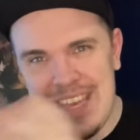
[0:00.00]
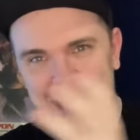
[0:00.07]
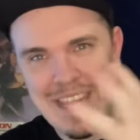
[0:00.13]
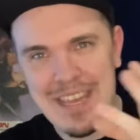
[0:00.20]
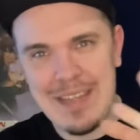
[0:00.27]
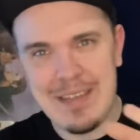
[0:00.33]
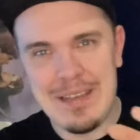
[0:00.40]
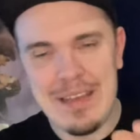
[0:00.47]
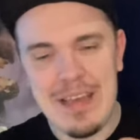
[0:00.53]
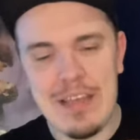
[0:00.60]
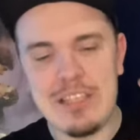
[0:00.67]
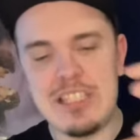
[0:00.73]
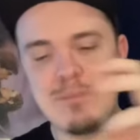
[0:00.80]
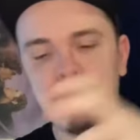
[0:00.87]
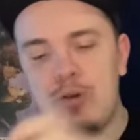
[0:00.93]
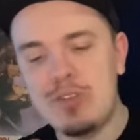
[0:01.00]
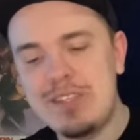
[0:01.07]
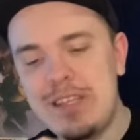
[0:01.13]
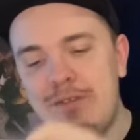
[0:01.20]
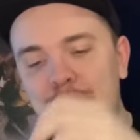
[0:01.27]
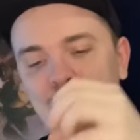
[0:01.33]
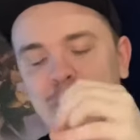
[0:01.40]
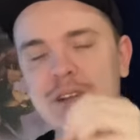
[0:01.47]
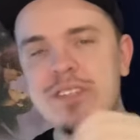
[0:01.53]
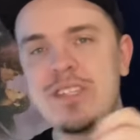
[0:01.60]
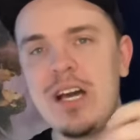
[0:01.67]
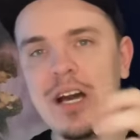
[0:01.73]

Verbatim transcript: and it's mostly the focus